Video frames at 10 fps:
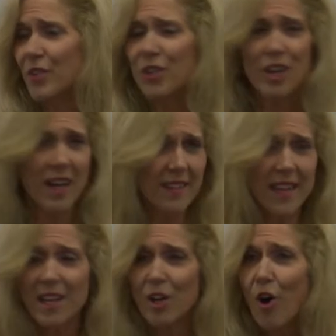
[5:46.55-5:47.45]
You know, like
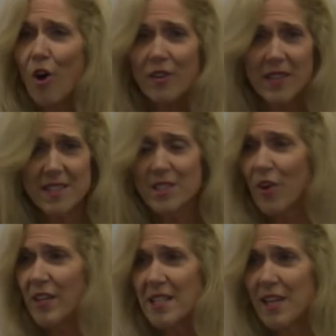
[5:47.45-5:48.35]
that log that's
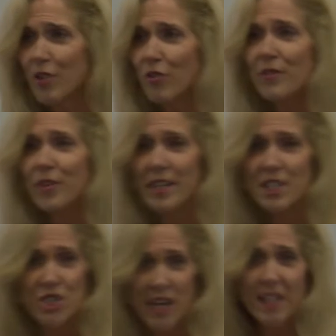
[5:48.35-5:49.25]
going down the river and it
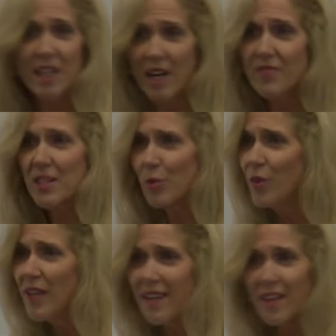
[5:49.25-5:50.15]
jackknifes and all
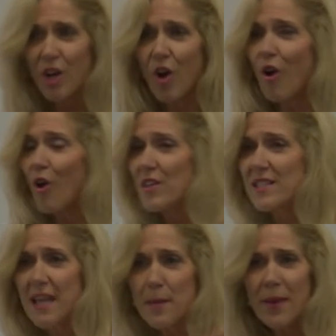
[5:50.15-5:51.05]
the other logs,
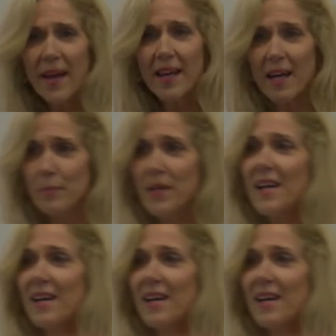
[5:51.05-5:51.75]
they bank up.